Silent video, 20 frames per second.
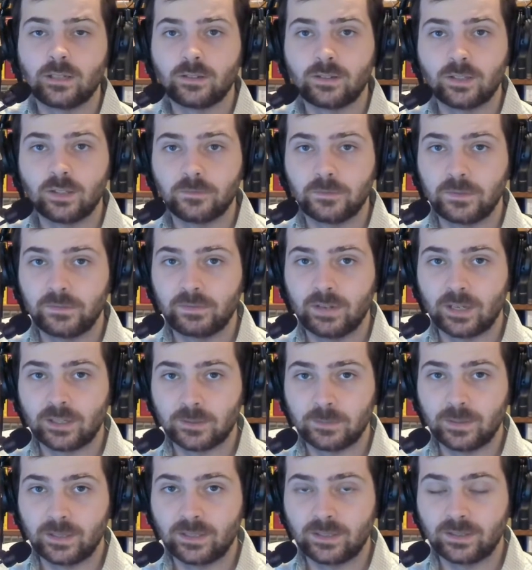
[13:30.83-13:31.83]
So if you've got
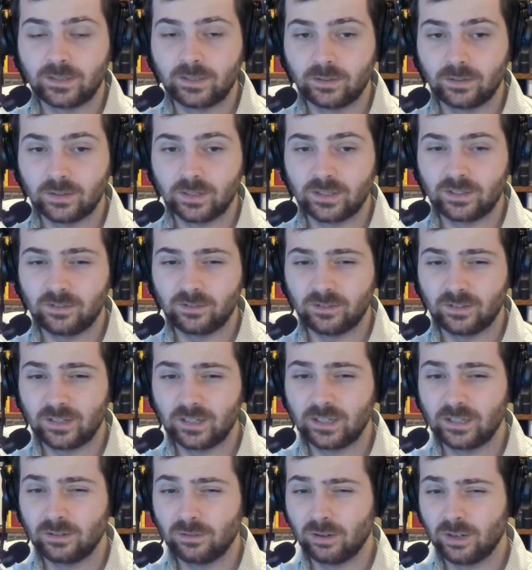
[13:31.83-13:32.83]
space
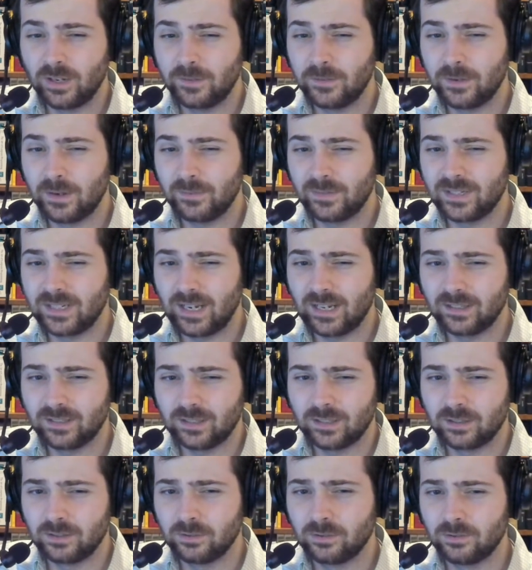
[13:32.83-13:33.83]
if you have a desk
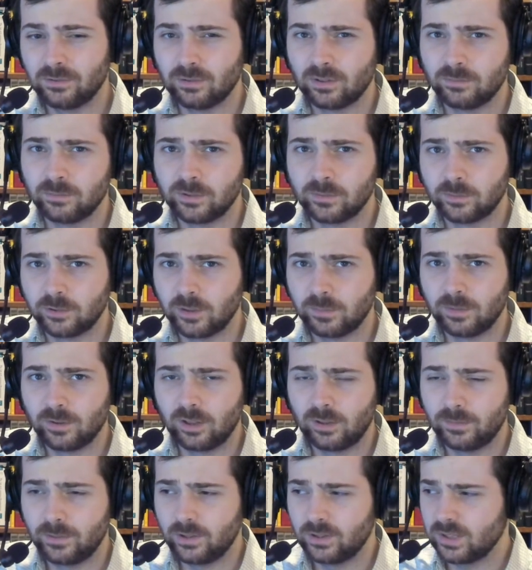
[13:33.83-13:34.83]
in your dorm room or
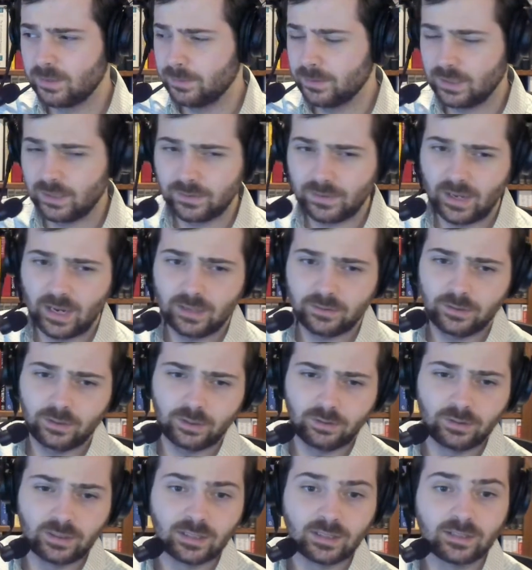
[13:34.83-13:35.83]
apartment or something like that you
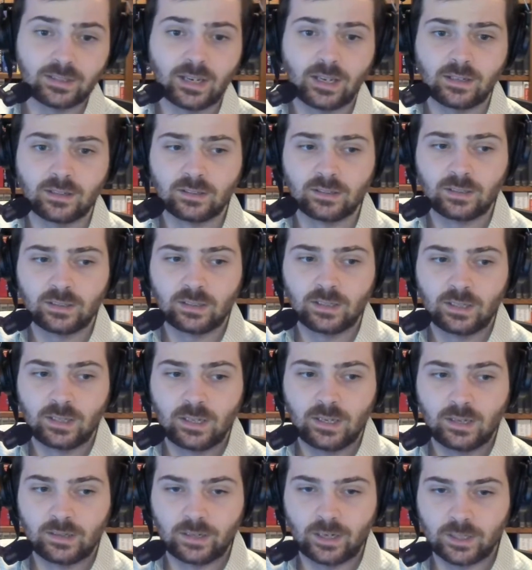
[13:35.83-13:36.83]
can set
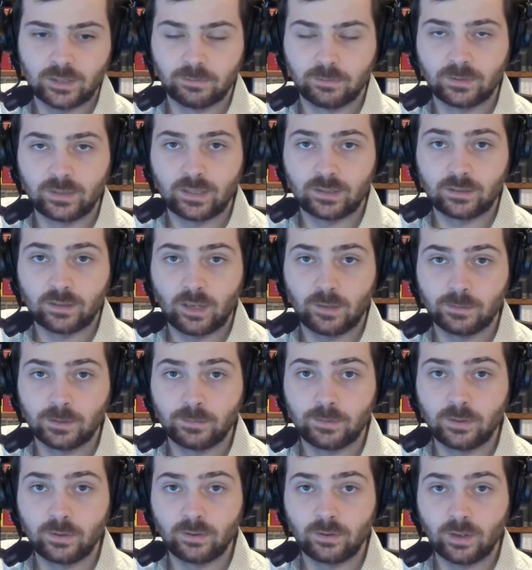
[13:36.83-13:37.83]
an actual desktop
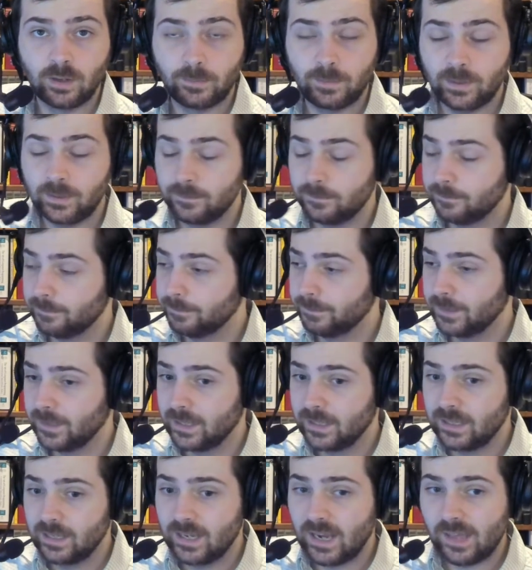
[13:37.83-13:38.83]
computer up in,
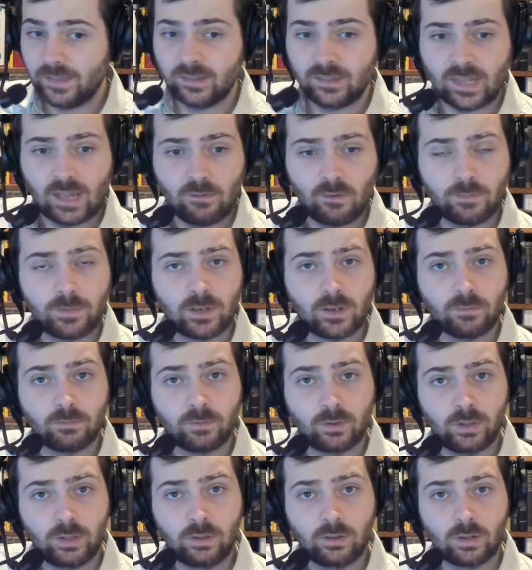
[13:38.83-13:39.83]
I think that would be a
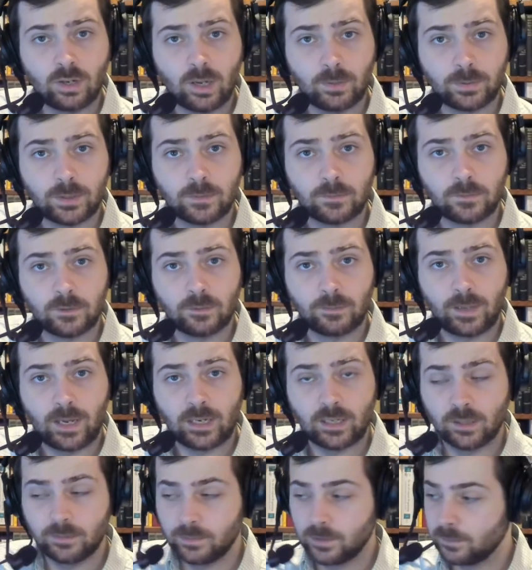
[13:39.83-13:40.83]
really good option for a
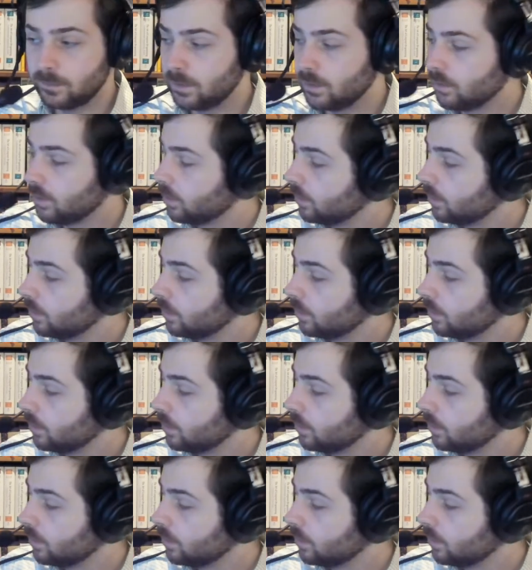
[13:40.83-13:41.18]
backup computer.